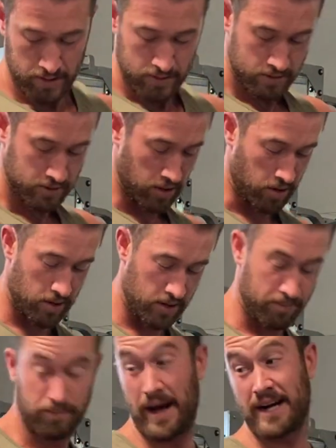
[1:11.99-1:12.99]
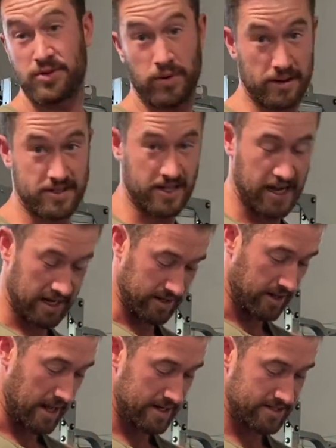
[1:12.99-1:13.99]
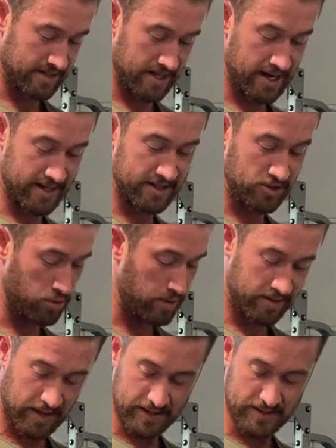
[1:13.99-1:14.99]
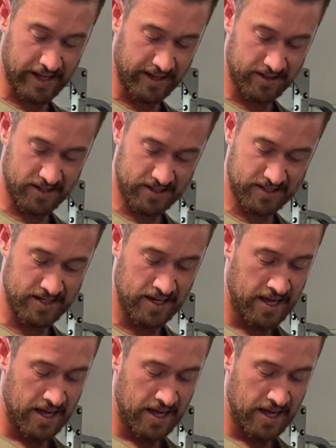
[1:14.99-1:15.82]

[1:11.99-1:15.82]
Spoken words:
So back to what I was saying in the last slide, doing things like this